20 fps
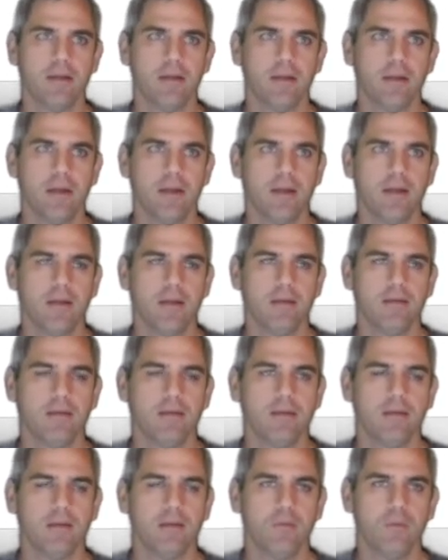and
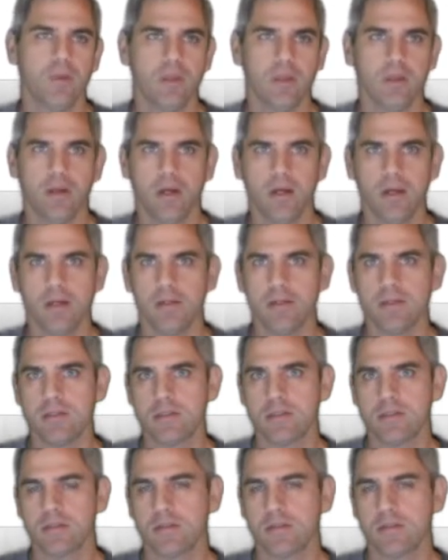within ICE,